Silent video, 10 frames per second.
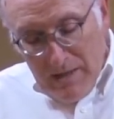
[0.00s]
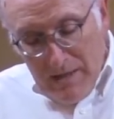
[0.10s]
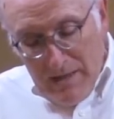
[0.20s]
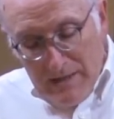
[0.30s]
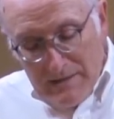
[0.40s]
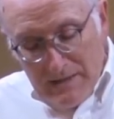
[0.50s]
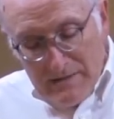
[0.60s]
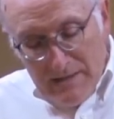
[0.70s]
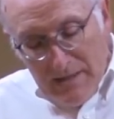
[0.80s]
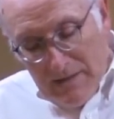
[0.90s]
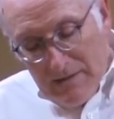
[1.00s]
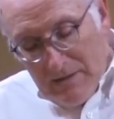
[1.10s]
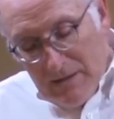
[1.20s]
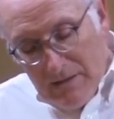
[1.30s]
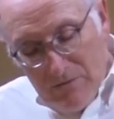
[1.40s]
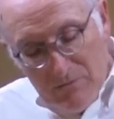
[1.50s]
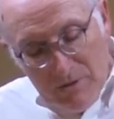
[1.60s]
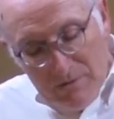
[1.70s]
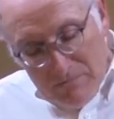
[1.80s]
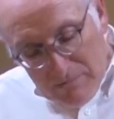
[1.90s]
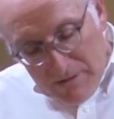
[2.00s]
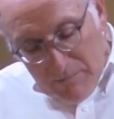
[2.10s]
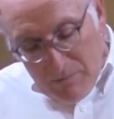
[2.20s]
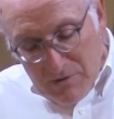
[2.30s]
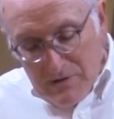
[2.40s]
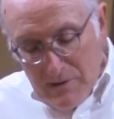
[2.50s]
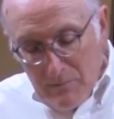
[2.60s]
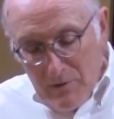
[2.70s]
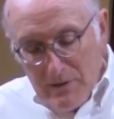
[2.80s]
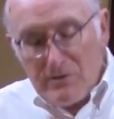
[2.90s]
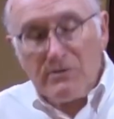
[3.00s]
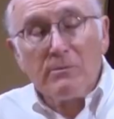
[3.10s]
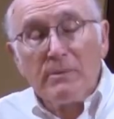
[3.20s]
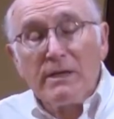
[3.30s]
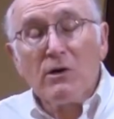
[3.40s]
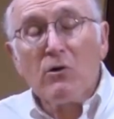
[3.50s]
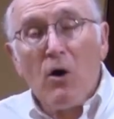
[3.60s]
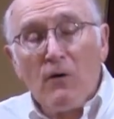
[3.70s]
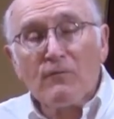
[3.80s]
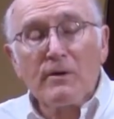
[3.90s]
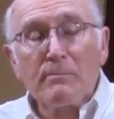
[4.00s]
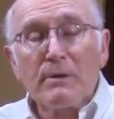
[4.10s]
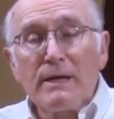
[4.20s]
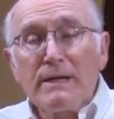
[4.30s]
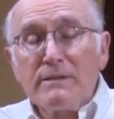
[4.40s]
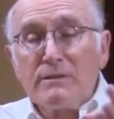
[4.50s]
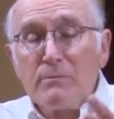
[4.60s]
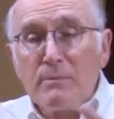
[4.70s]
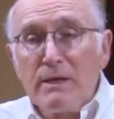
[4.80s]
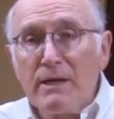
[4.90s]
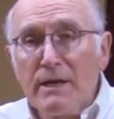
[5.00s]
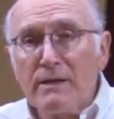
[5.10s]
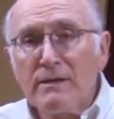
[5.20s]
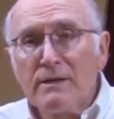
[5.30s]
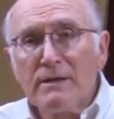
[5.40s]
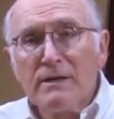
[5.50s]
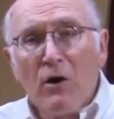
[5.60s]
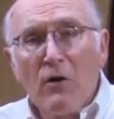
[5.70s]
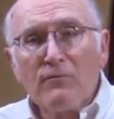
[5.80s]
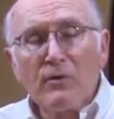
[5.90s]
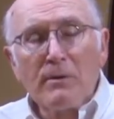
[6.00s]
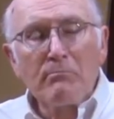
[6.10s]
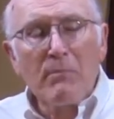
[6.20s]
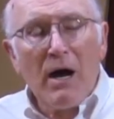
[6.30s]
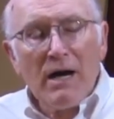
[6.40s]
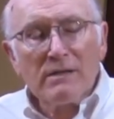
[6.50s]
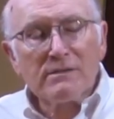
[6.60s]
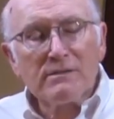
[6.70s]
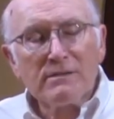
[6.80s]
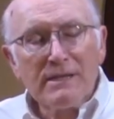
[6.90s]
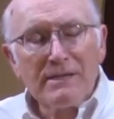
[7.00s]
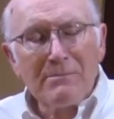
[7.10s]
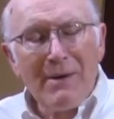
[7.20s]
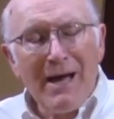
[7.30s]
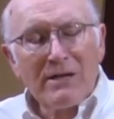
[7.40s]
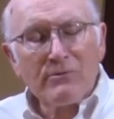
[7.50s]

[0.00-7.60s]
As I said, we'll keep the separation. There'll be no offering plate. There'll be a offering box in the back